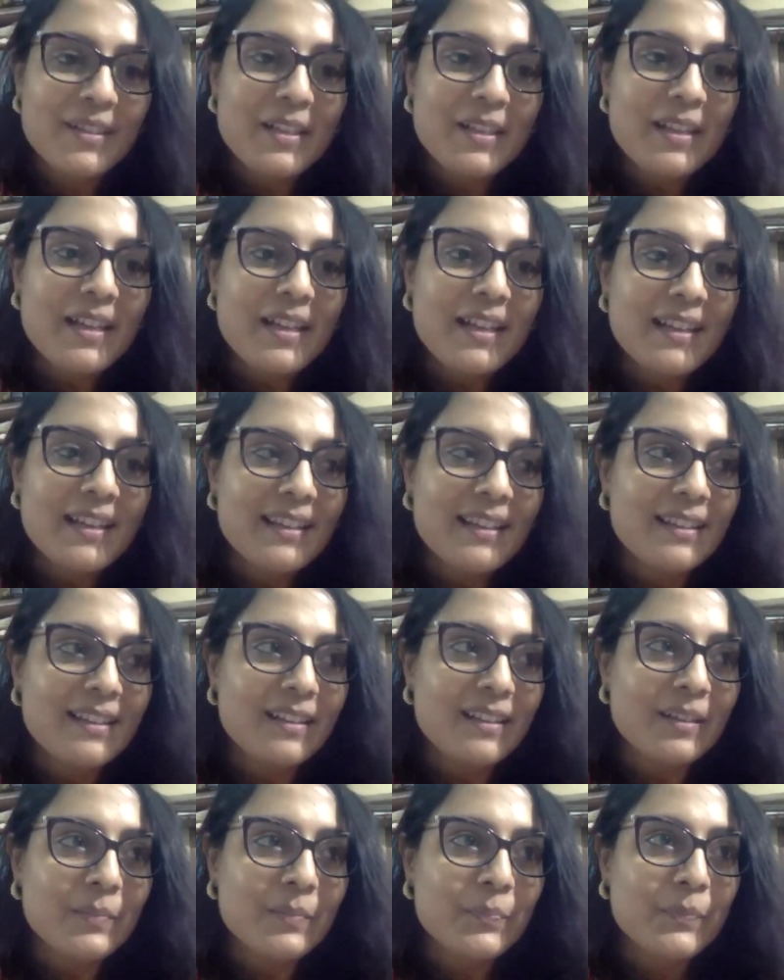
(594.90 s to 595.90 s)

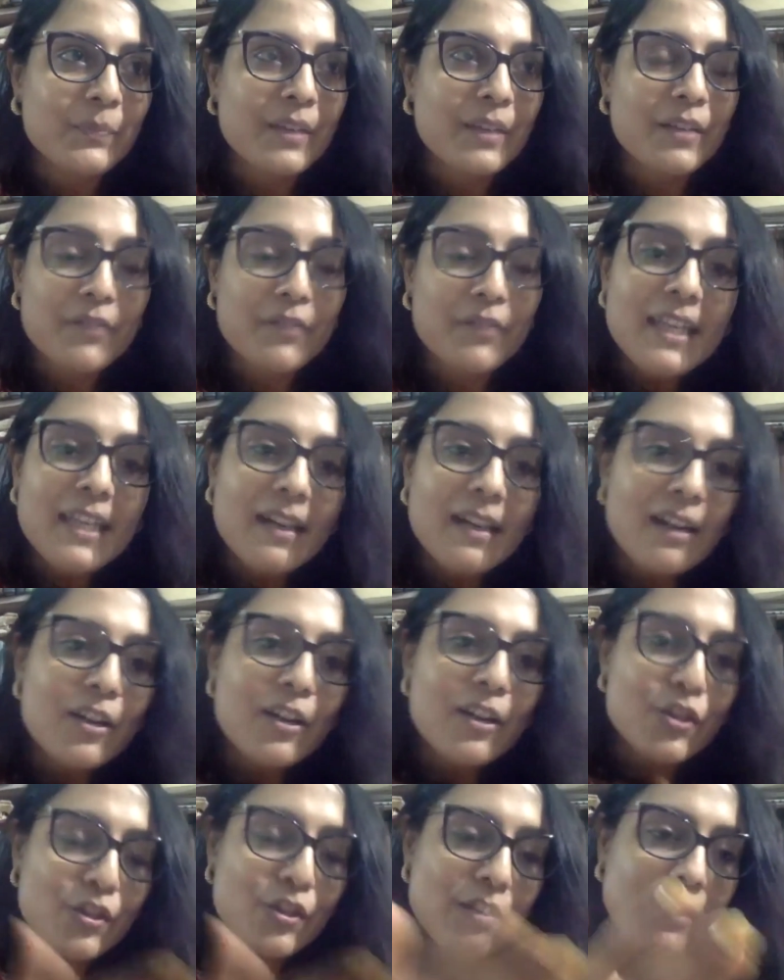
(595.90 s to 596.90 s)
I'll really
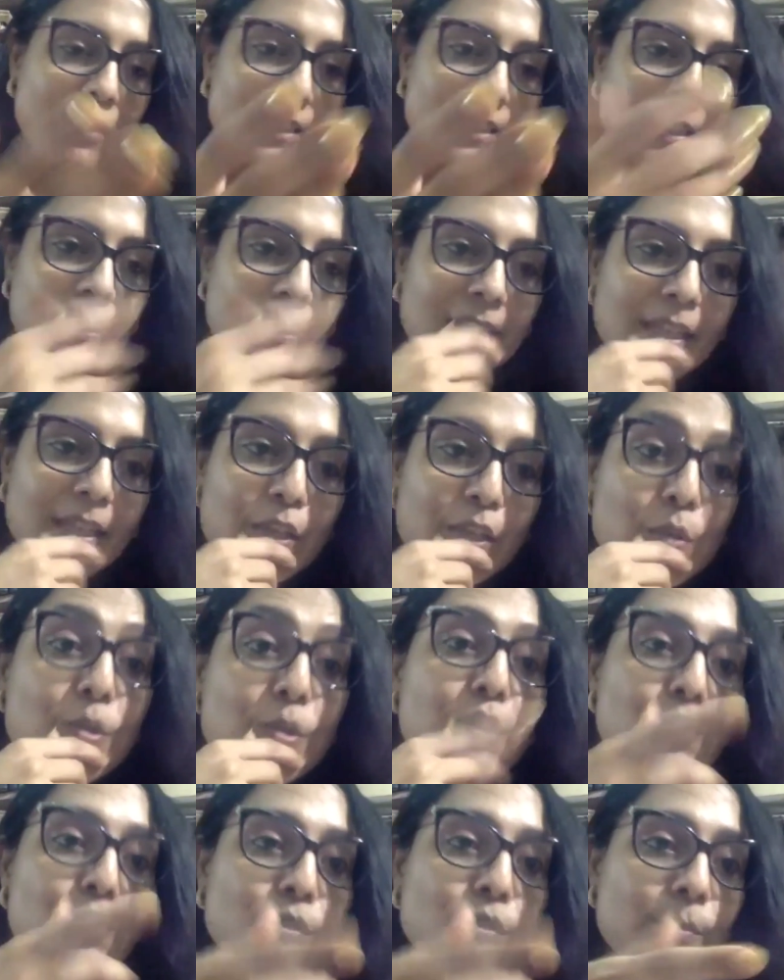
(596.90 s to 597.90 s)
urge, and the
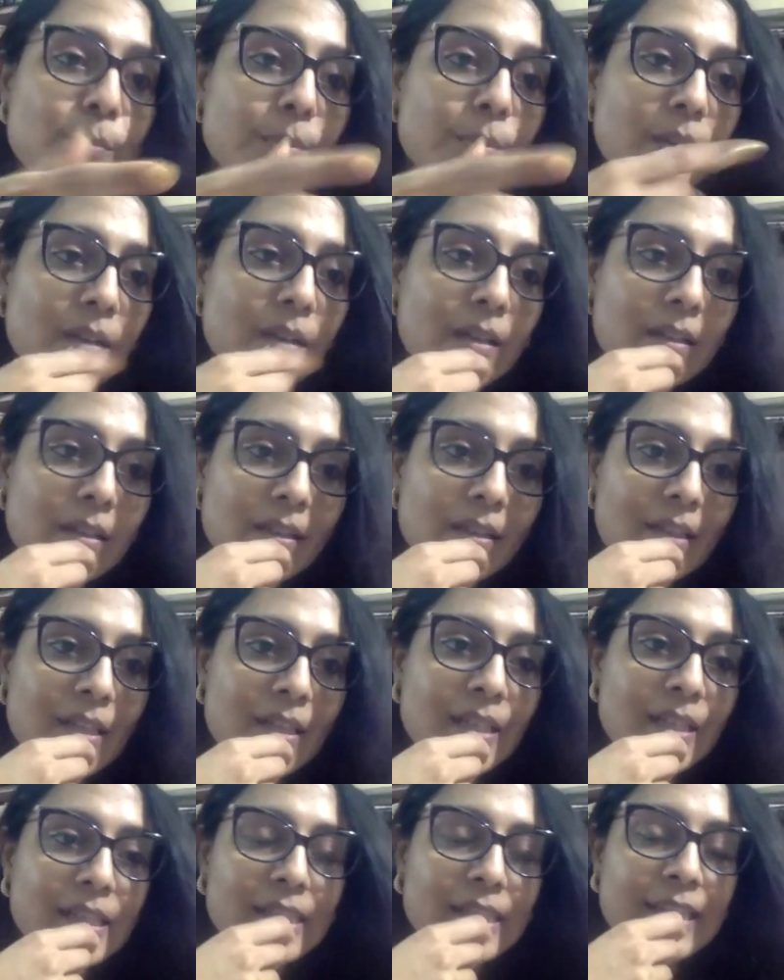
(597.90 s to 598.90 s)
YouTube
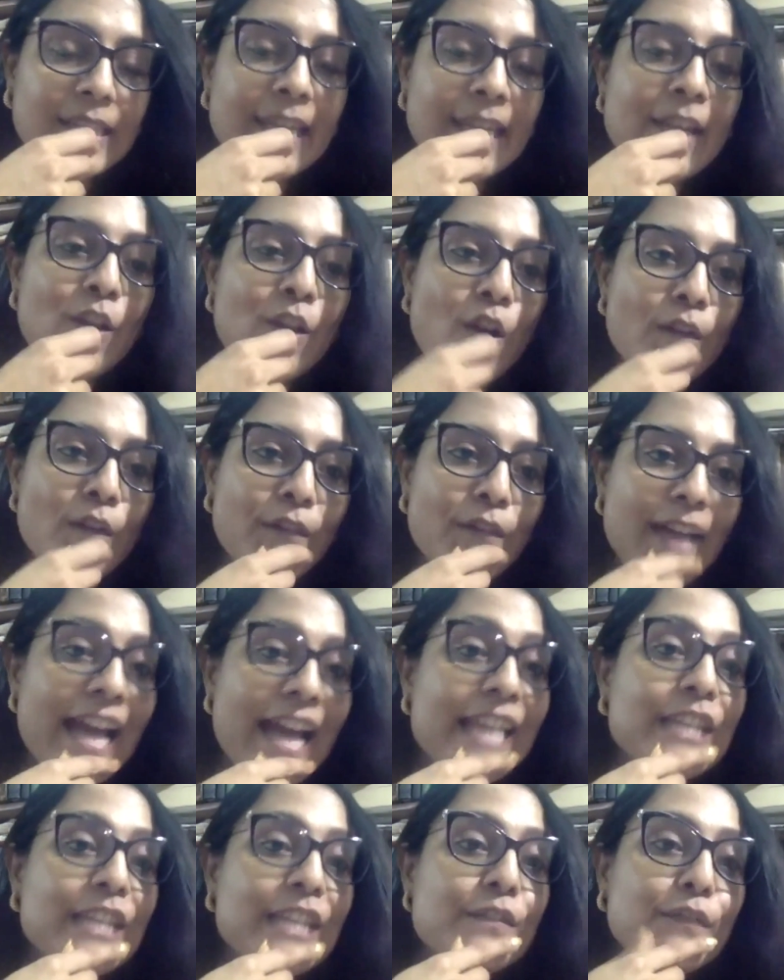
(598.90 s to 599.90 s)
thing of
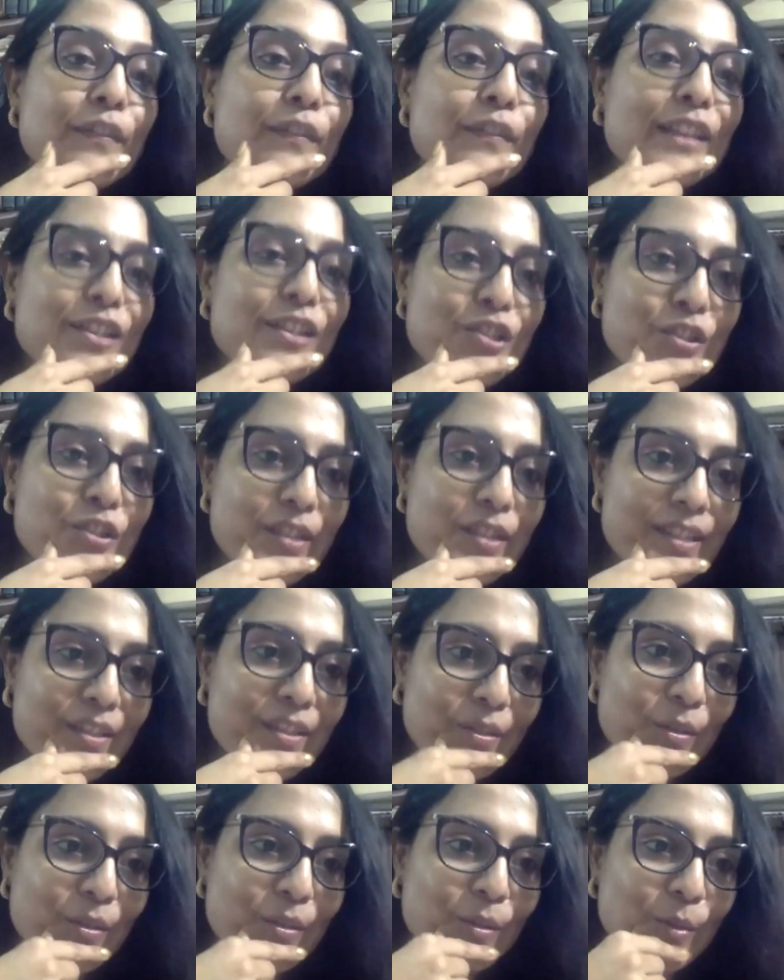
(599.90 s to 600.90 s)
Annie
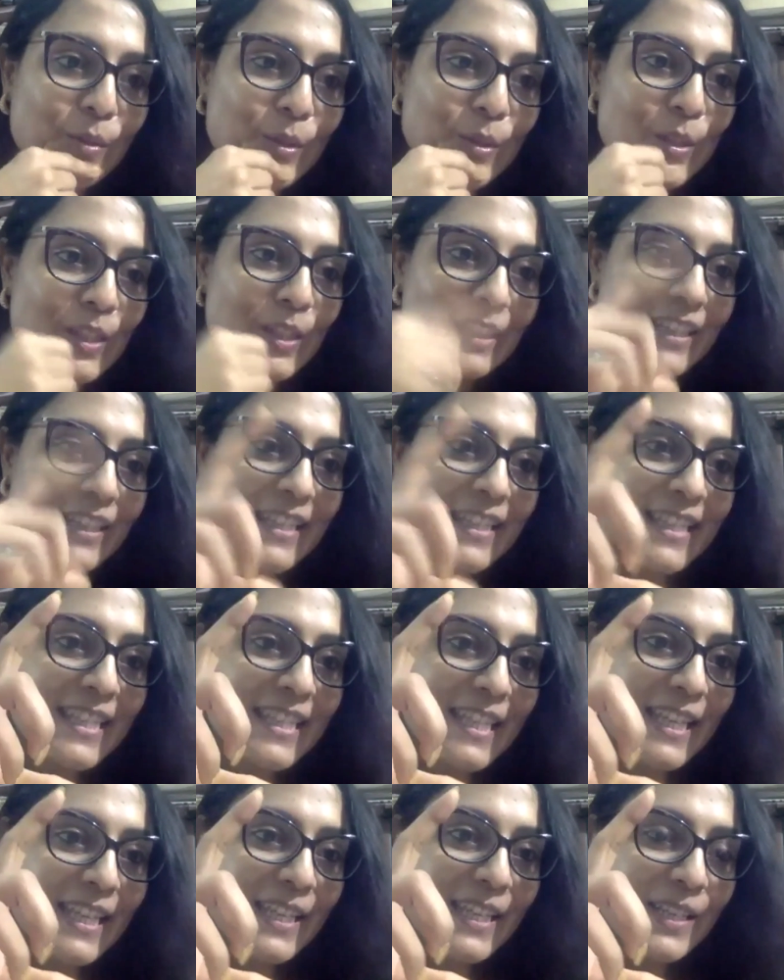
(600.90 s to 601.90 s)
Finch's, the
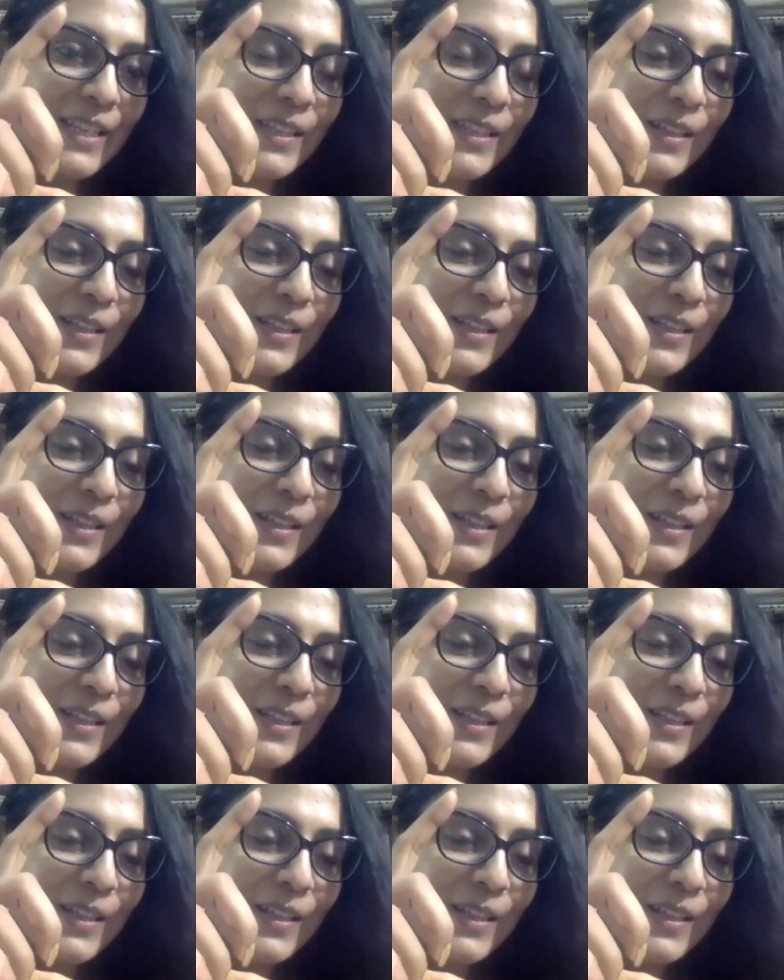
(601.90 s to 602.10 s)
16